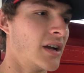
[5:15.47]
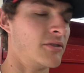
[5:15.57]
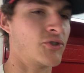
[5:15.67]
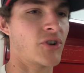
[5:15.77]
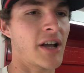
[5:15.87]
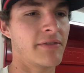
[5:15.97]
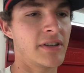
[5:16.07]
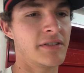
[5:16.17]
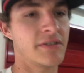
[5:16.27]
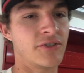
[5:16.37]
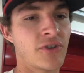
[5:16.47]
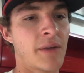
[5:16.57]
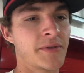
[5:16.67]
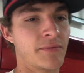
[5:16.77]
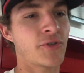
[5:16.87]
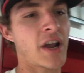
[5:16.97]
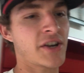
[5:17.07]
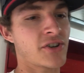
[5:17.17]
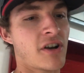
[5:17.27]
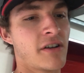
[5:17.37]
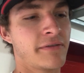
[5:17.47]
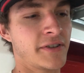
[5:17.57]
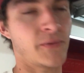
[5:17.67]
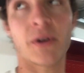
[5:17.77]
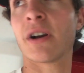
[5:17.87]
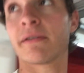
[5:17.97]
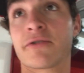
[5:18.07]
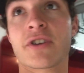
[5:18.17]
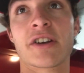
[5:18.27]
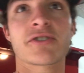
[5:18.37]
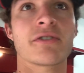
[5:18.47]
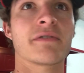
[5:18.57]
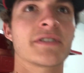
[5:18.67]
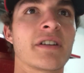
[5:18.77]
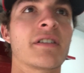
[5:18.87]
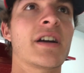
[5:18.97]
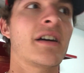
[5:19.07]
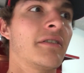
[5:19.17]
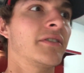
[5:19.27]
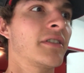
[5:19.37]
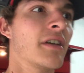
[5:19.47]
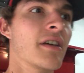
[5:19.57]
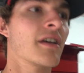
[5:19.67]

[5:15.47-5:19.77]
was driving to drop some trash off because we don't have a trash service at our house.